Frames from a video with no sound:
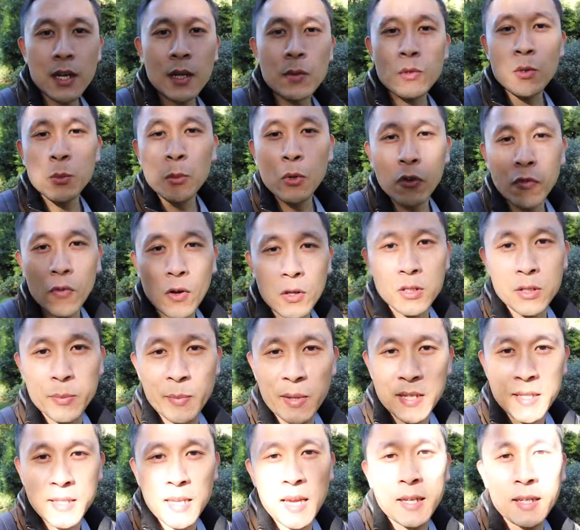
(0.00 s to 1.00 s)
time to move on to
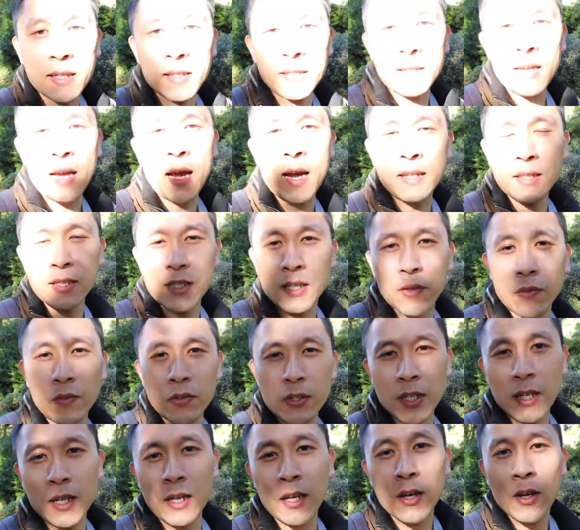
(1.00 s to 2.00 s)
my second
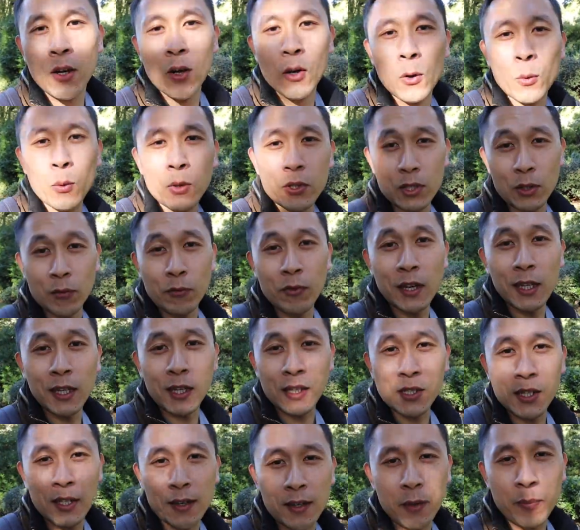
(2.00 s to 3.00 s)
activity, which I'm really
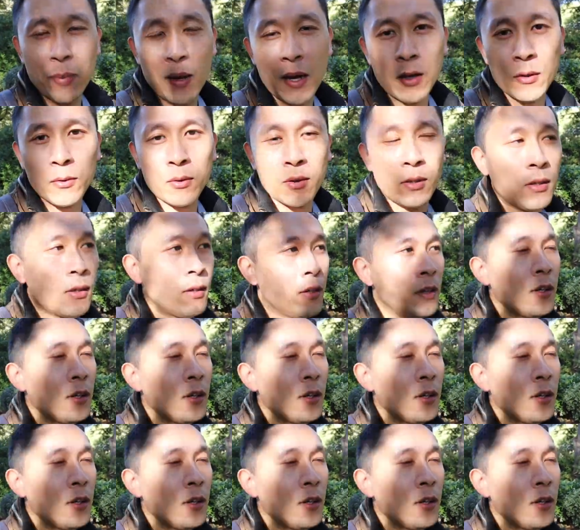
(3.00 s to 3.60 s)
excited about,